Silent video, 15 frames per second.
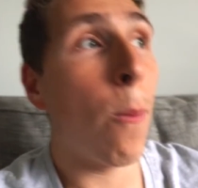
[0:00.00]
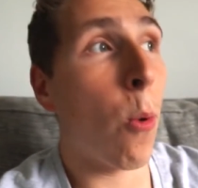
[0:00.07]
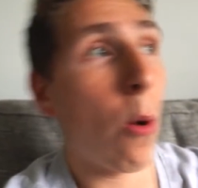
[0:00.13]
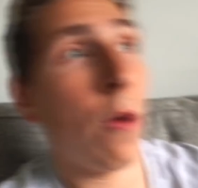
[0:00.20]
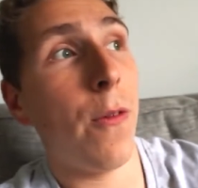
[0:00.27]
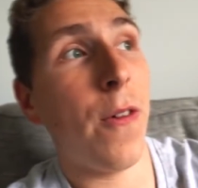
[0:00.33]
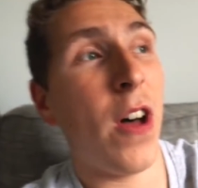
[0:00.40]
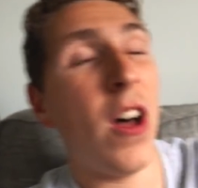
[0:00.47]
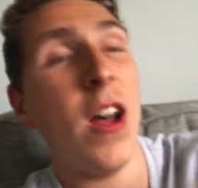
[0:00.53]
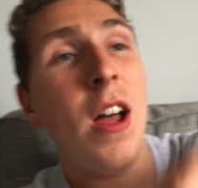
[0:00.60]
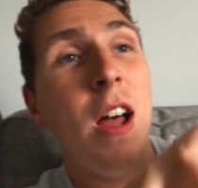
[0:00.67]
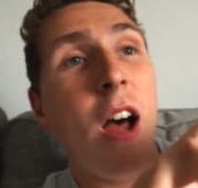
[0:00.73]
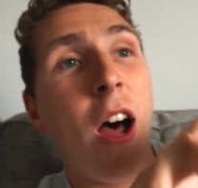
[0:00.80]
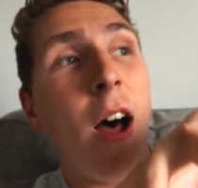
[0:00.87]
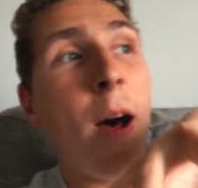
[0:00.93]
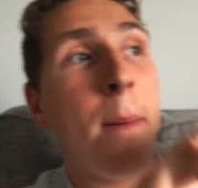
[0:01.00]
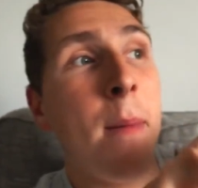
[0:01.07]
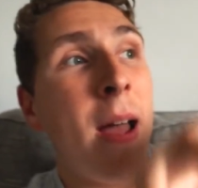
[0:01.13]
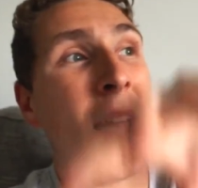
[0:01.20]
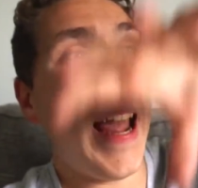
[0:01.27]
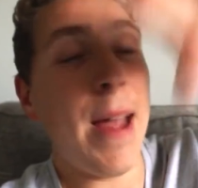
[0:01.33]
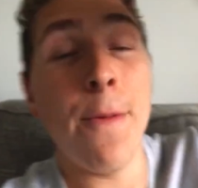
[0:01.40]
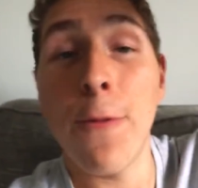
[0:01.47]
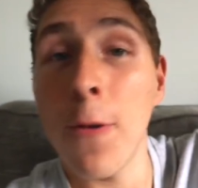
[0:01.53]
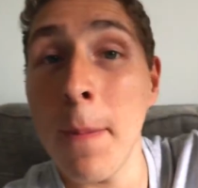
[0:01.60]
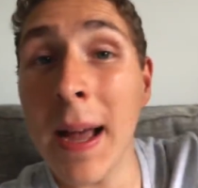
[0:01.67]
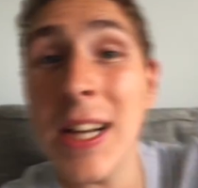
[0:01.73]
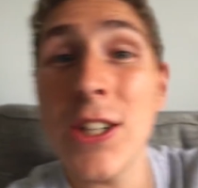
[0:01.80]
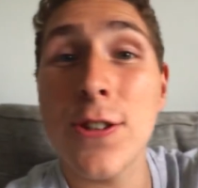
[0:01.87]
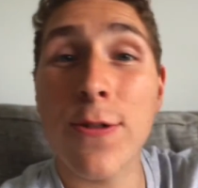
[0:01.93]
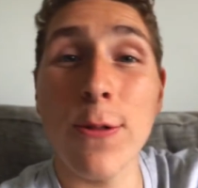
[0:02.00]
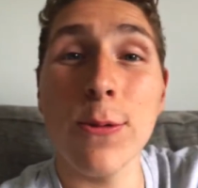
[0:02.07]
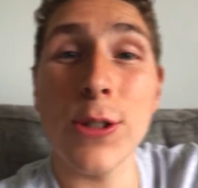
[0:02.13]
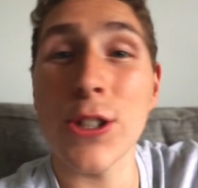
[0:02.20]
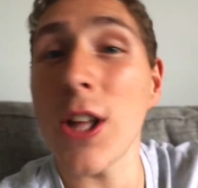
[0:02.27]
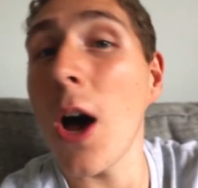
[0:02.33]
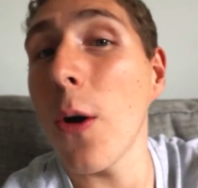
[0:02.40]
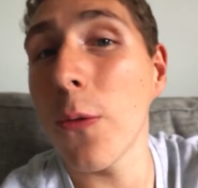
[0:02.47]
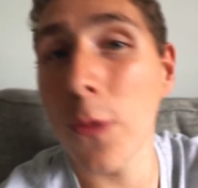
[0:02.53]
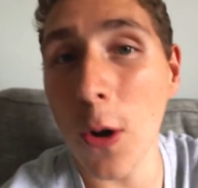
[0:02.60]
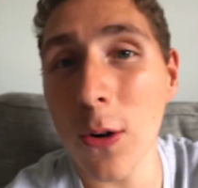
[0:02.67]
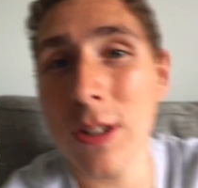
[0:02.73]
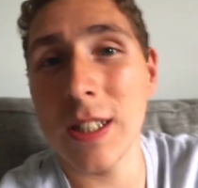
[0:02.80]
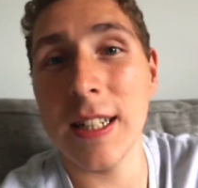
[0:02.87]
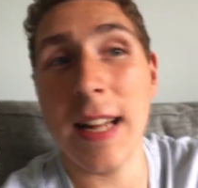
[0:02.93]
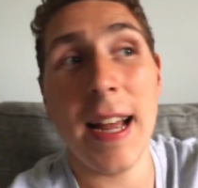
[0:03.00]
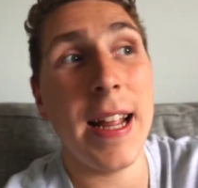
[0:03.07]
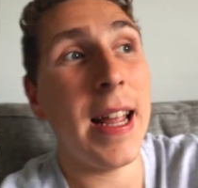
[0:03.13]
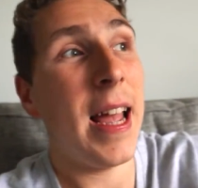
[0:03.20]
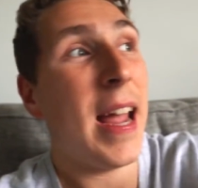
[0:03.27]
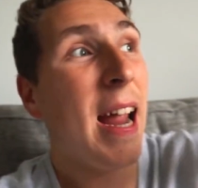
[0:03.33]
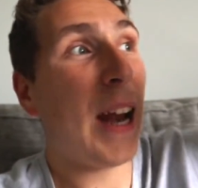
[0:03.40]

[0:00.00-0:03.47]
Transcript: more of a um, informational style vlog today